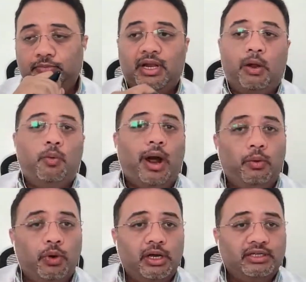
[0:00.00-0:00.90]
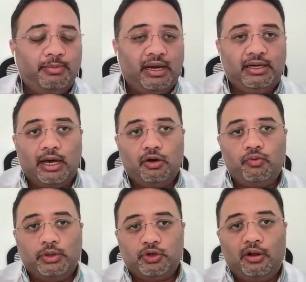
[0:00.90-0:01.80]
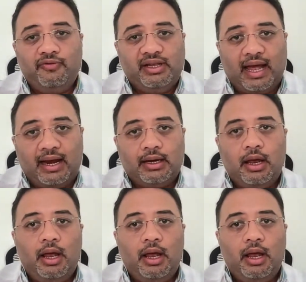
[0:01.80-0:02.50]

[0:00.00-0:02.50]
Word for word: now, while work is being done on resolving that,